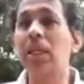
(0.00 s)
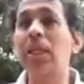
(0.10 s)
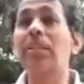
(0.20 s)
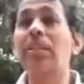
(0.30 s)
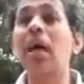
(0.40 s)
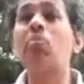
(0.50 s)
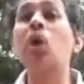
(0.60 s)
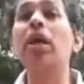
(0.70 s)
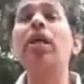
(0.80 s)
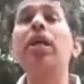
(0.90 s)
serious they're
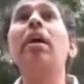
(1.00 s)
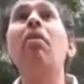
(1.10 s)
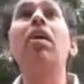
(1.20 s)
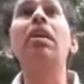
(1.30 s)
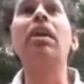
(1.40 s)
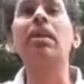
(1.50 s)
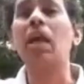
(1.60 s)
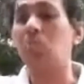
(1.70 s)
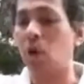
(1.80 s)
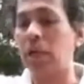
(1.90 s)
monitoring everything
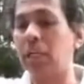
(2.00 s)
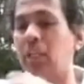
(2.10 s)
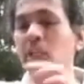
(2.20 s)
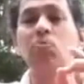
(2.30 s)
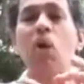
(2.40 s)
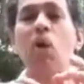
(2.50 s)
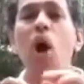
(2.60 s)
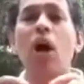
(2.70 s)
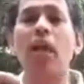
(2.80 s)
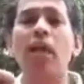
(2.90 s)
they're monitoring the
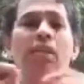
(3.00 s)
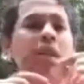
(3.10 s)
smallest